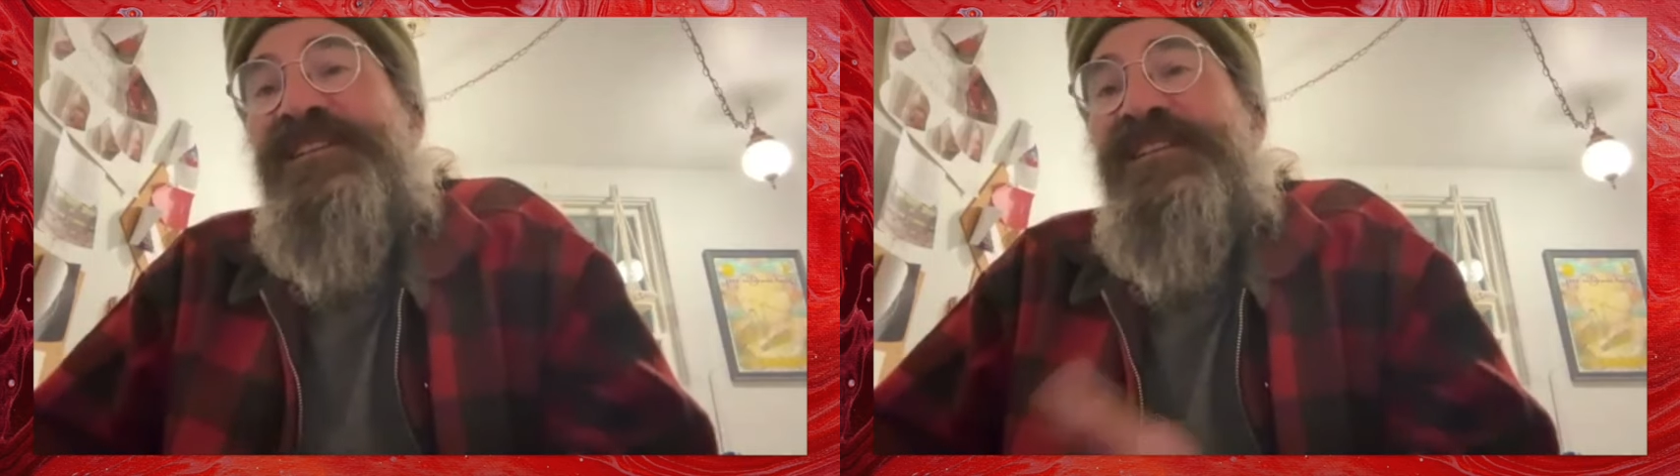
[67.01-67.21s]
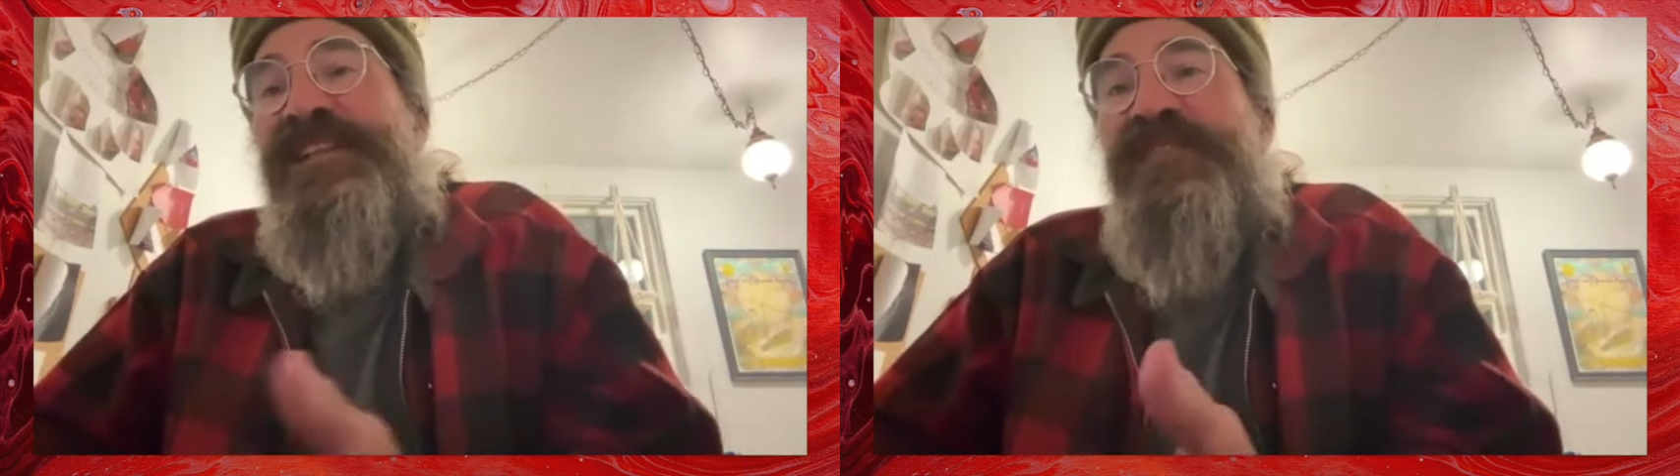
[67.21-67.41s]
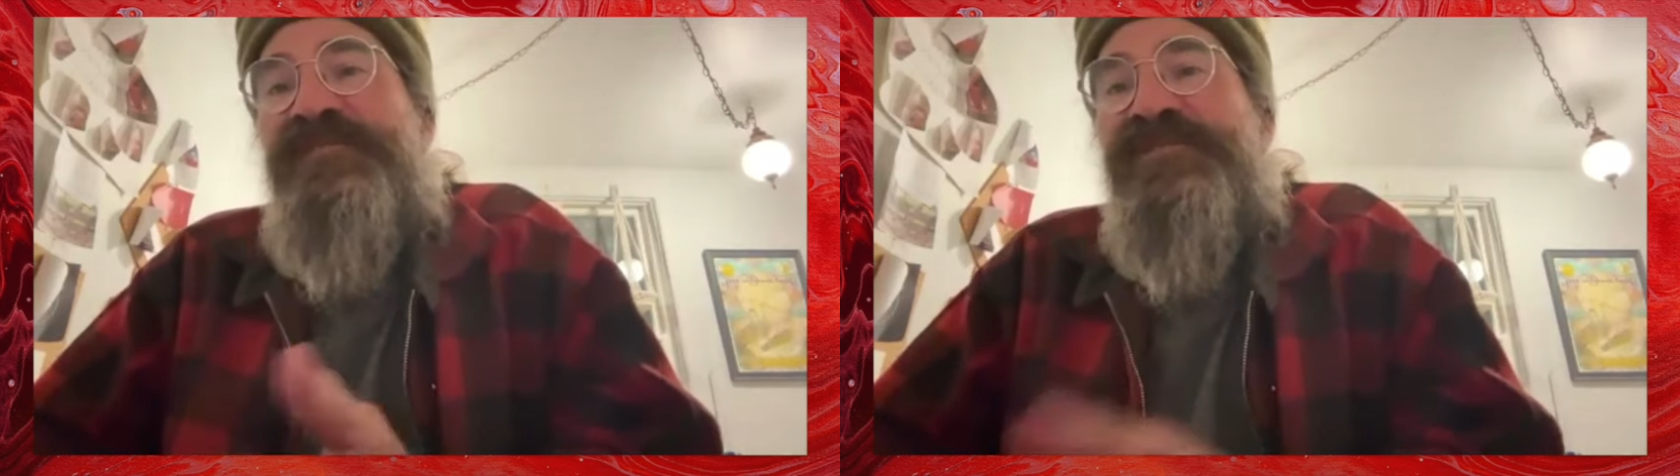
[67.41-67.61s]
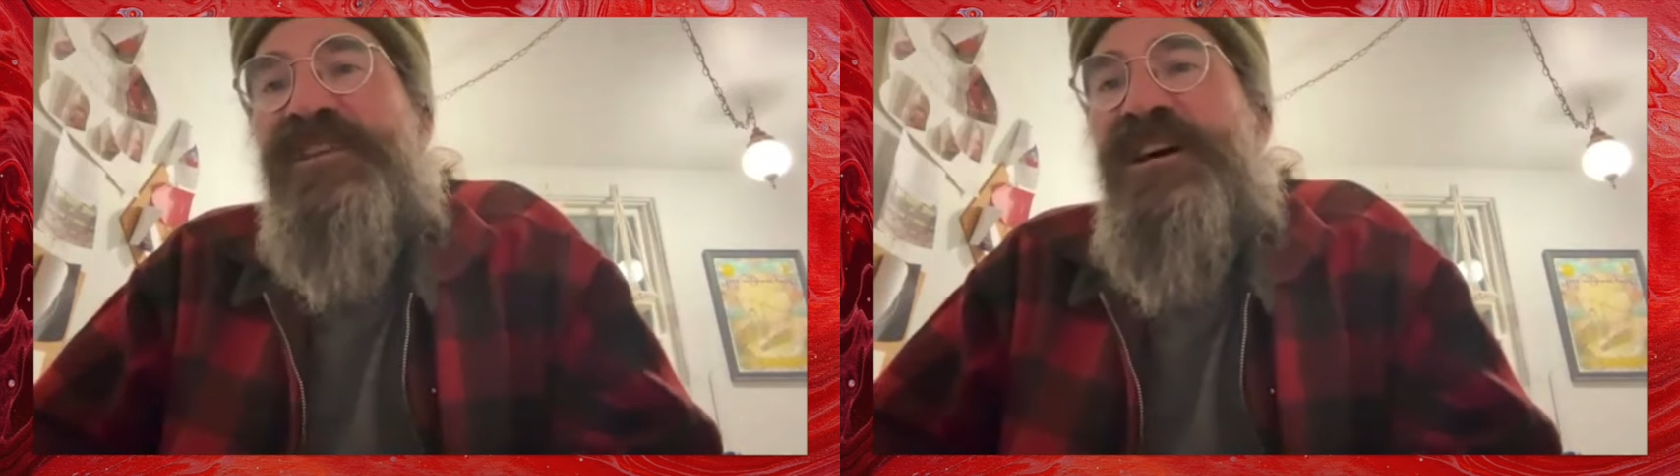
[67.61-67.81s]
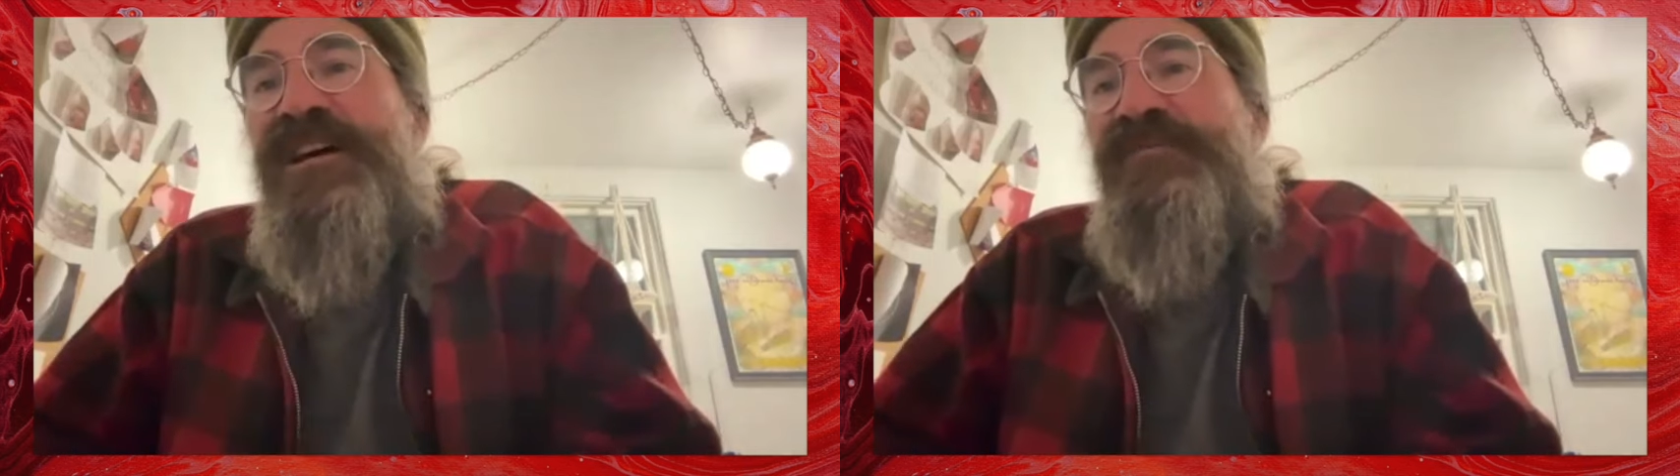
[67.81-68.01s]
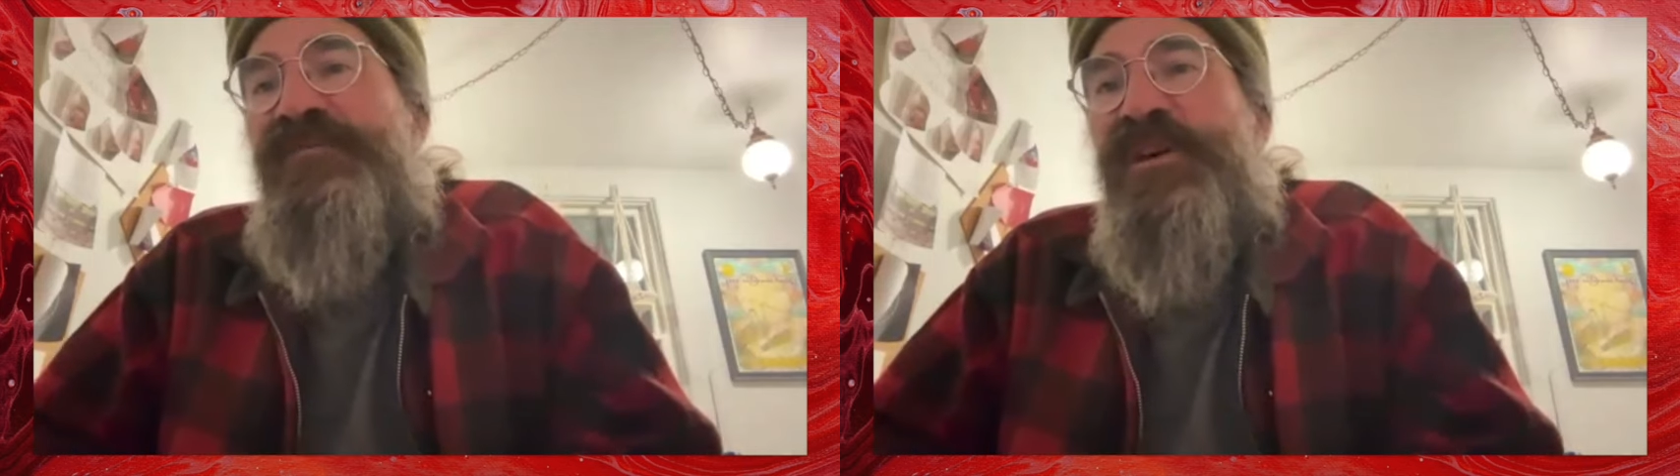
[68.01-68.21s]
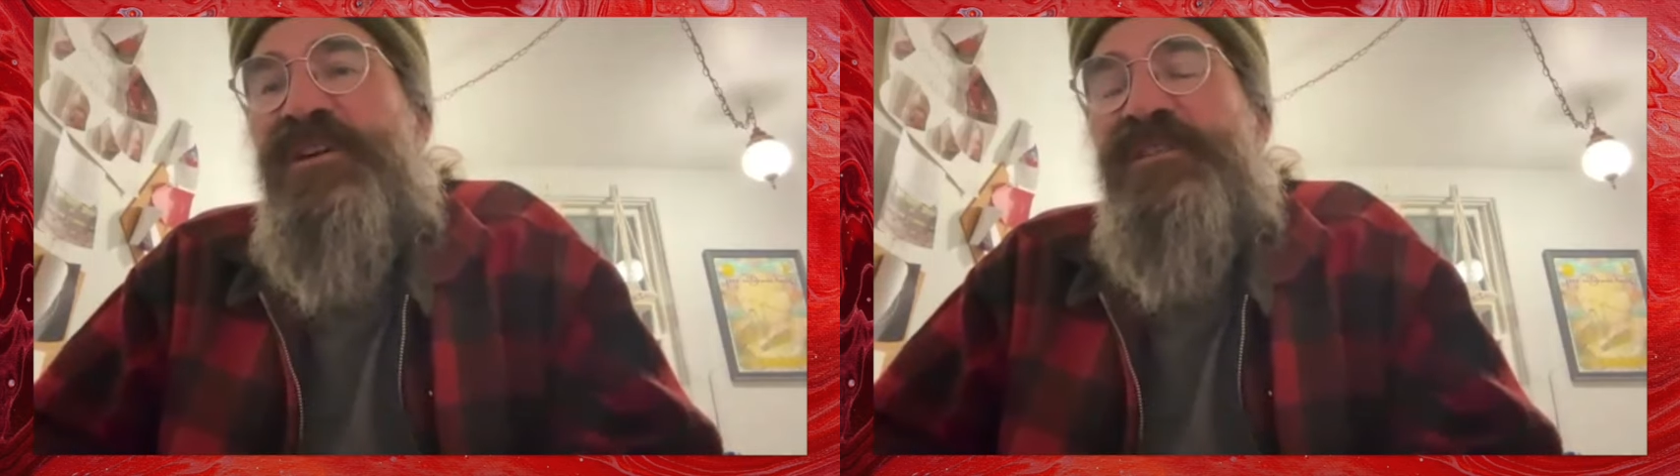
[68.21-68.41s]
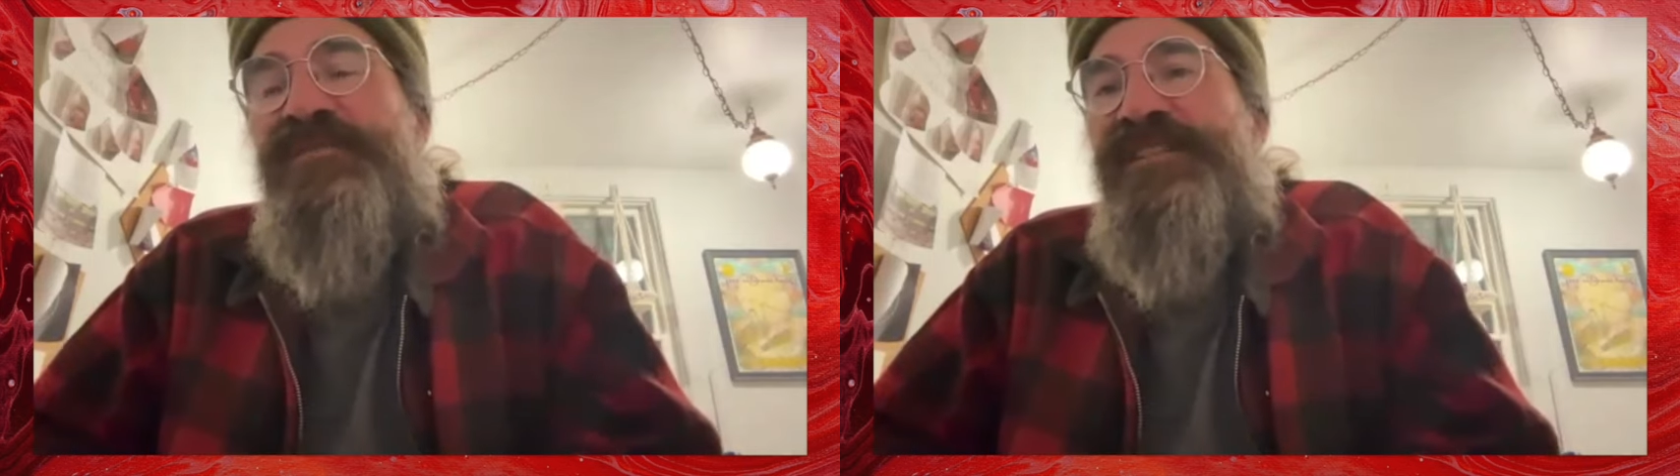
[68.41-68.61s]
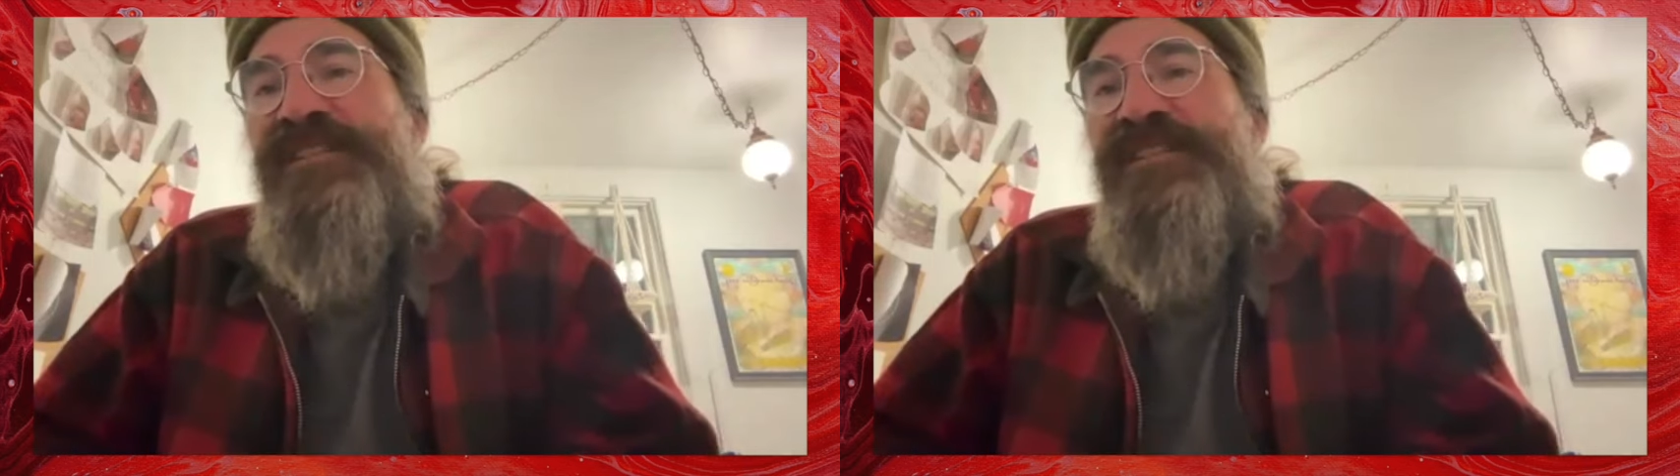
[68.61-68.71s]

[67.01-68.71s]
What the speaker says: and then having Scott part of it.